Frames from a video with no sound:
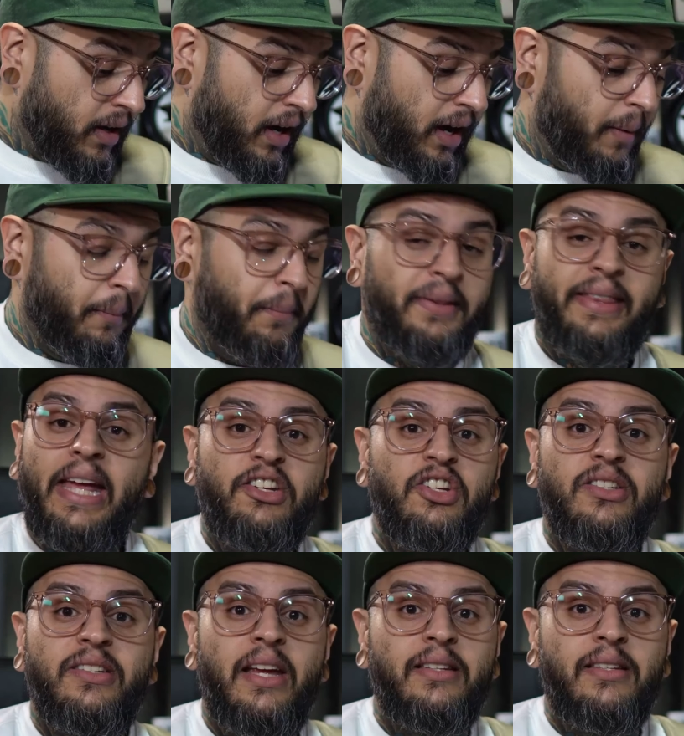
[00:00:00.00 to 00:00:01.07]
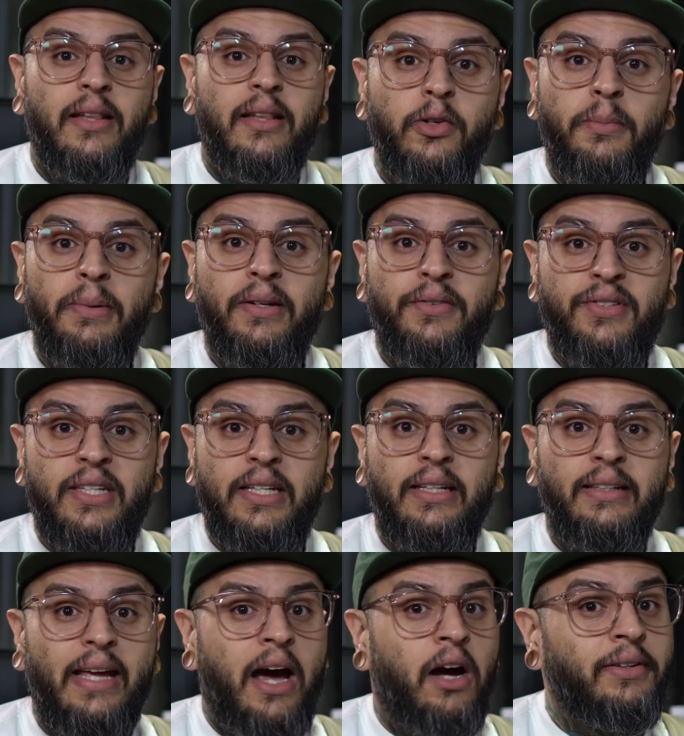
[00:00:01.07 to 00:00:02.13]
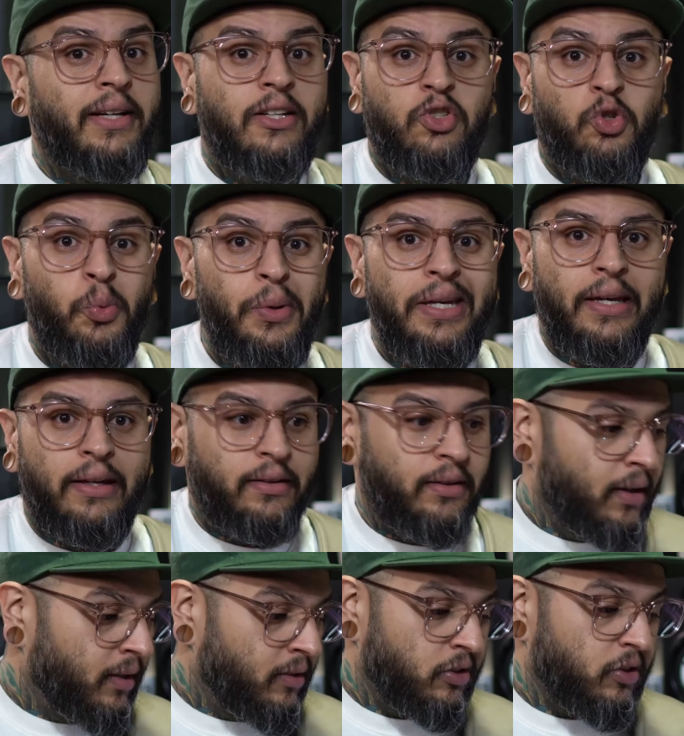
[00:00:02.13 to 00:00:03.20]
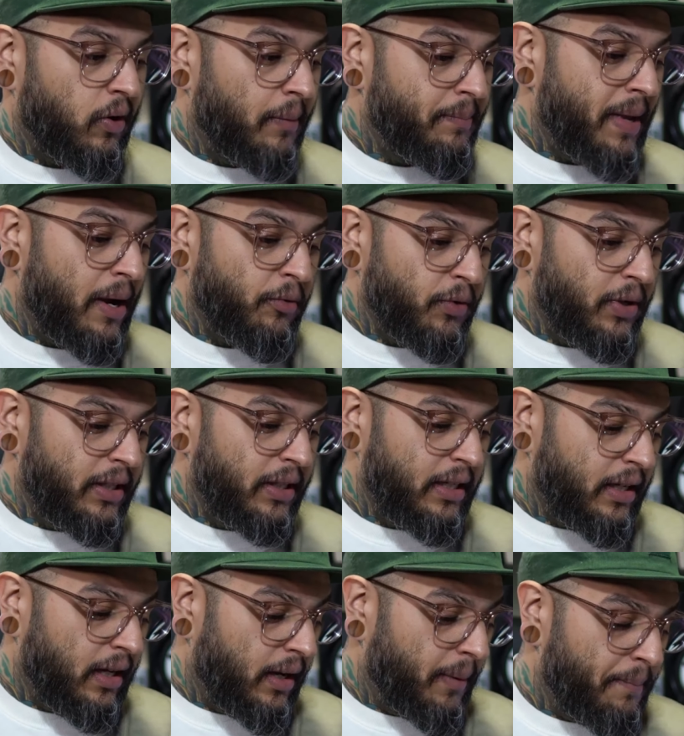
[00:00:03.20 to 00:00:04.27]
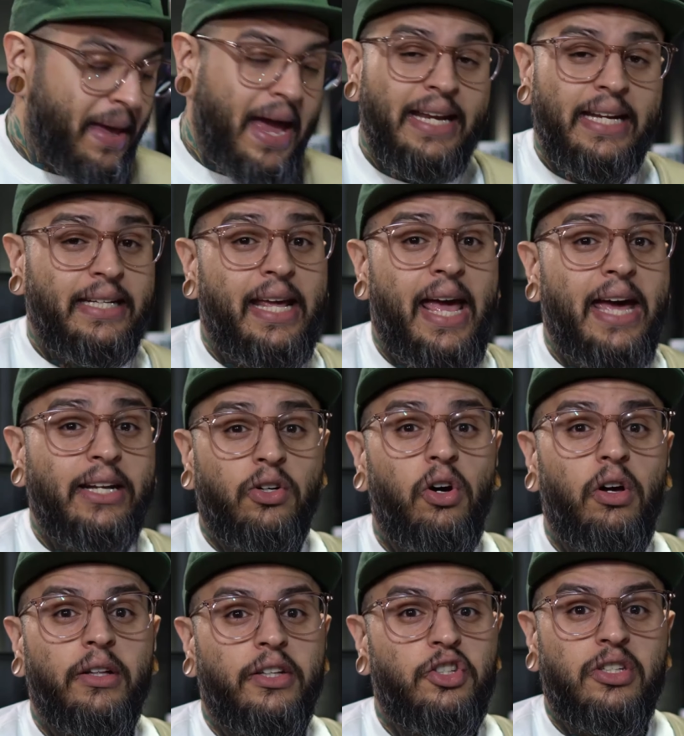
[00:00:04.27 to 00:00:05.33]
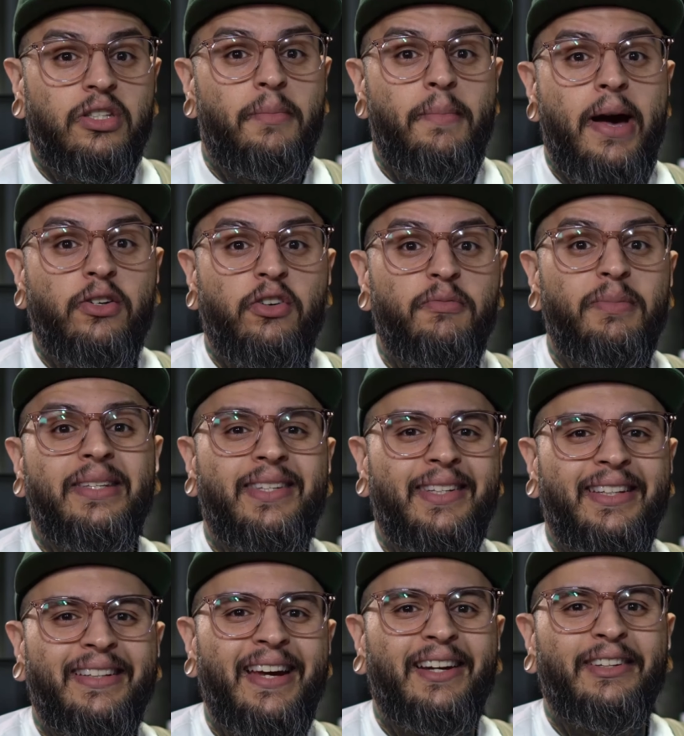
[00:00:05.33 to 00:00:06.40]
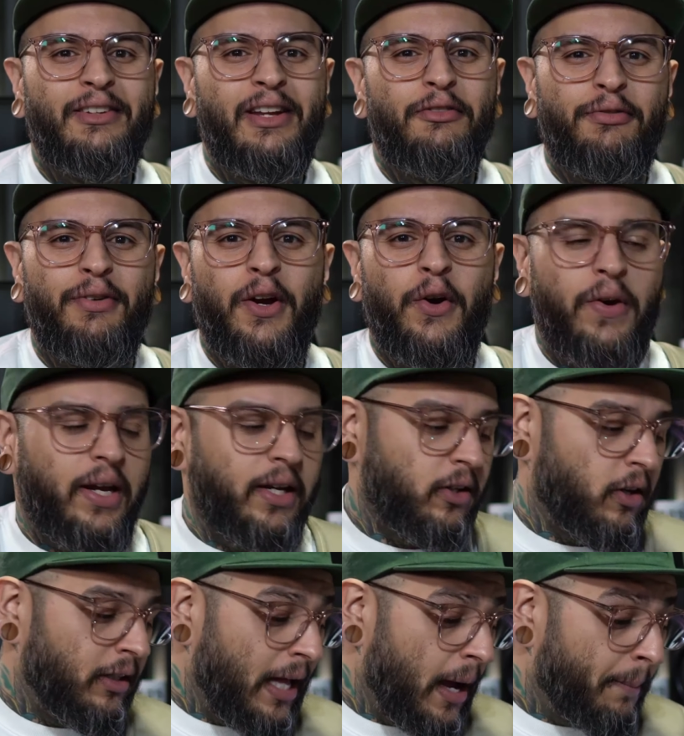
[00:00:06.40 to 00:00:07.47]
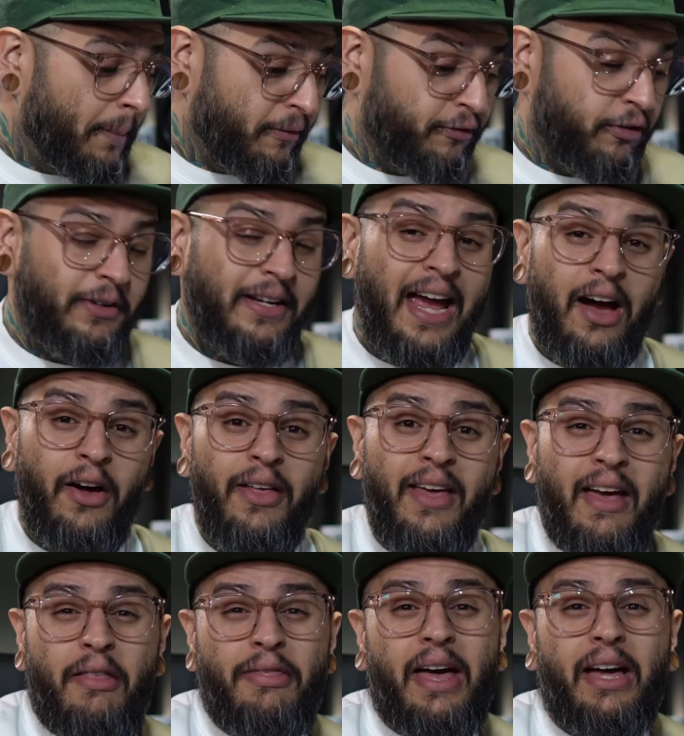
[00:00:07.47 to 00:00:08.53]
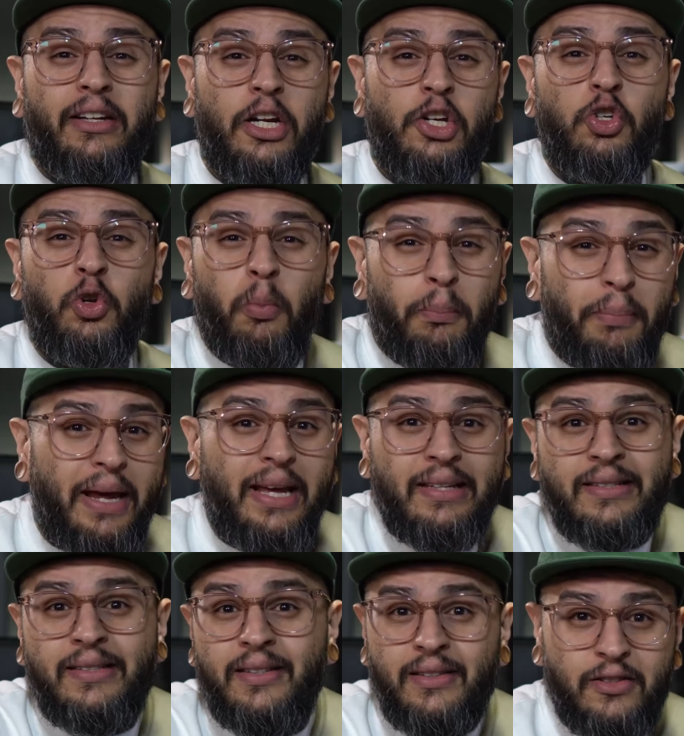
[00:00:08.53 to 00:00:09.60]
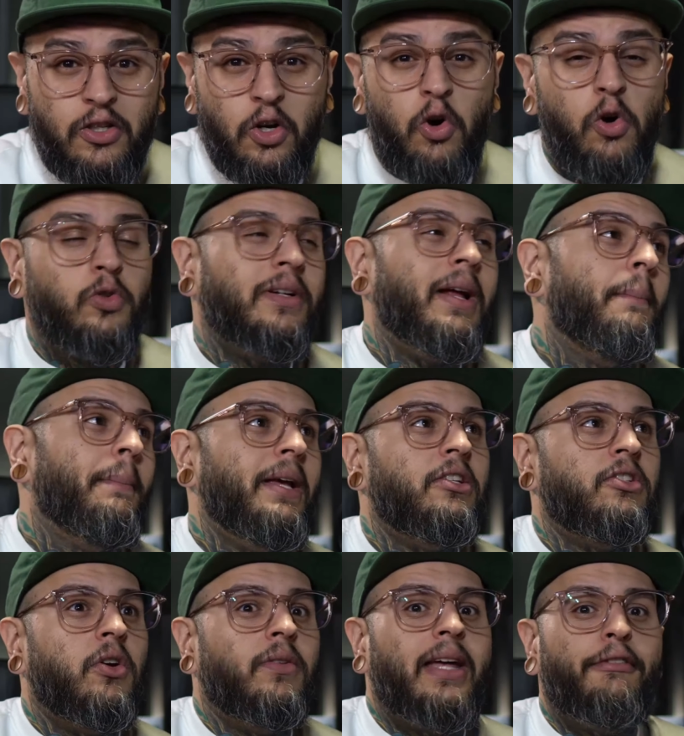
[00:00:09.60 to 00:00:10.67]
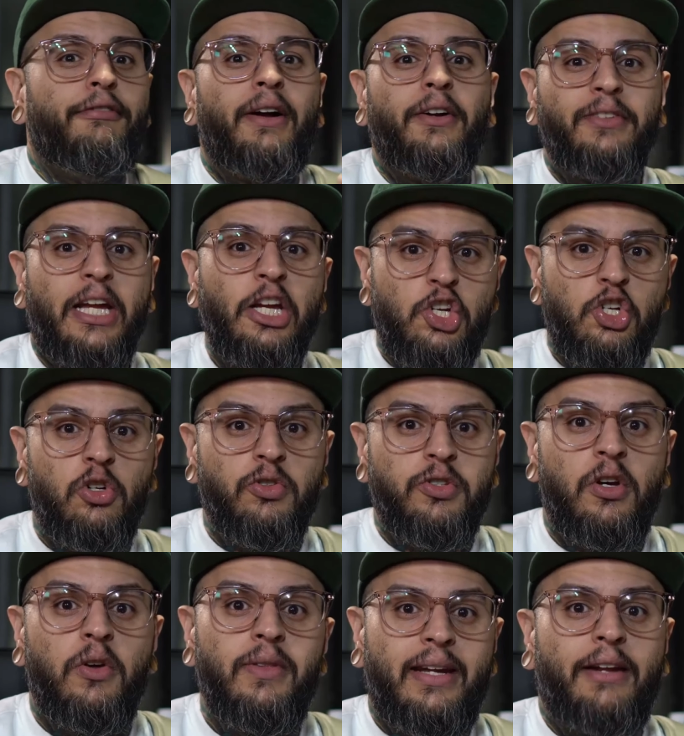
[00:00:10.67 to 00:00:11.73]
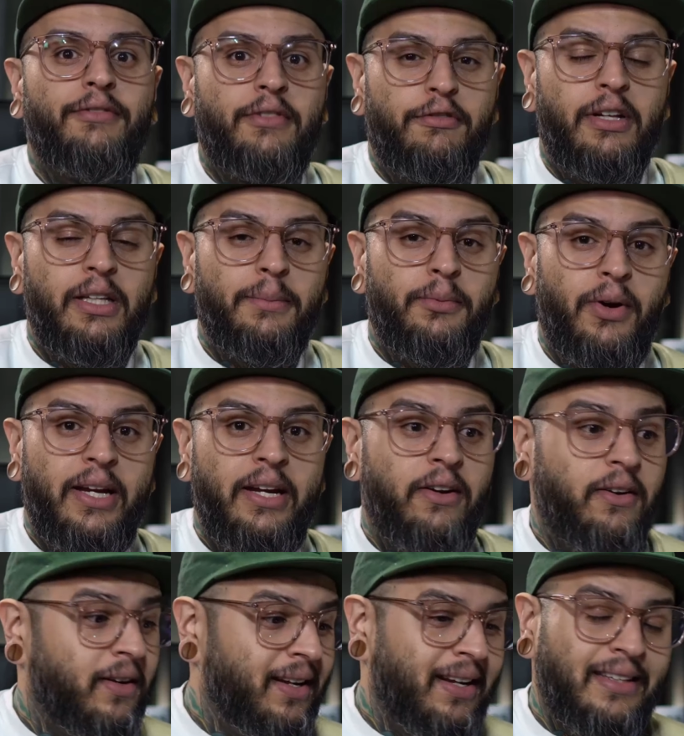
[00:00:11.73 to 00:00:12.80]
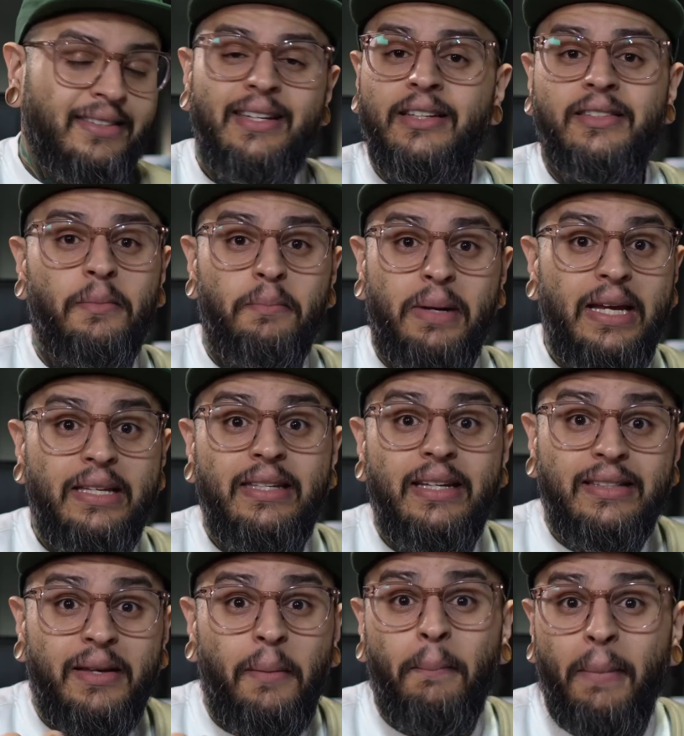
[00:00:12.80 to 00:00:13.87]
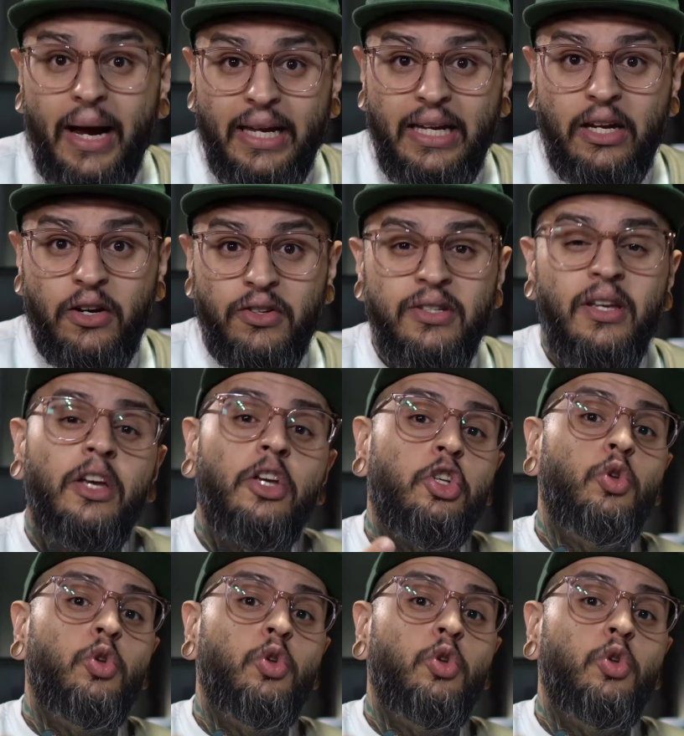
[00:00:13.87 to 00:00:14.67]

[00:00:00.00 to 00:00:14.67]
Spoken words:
But that just takes a bit of sitting down and tweaking. So I'm not really mad at it at all. It's just a matter of me sitting down and figuring it all out. But for now, that initial bass tone, or not bass tone, that foundational tone that I've developed right here sounds amazing to my ears.